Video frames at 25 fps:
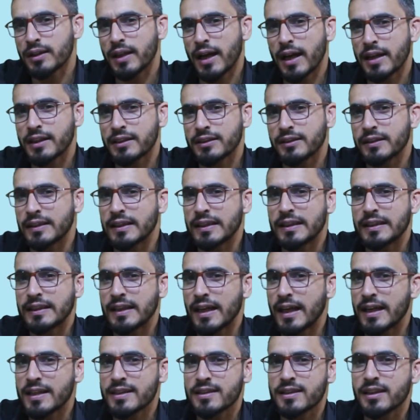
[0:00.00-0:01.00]
that great
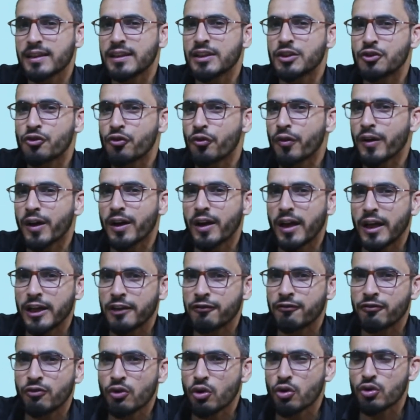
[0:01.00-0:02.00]
as the literary
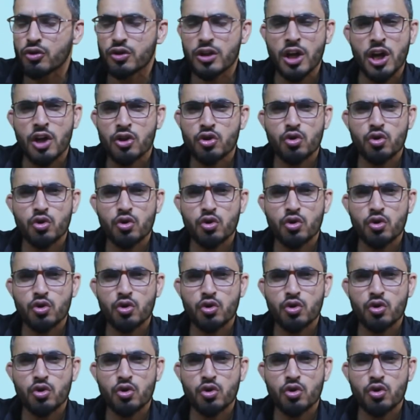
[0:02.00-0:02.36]
life looks.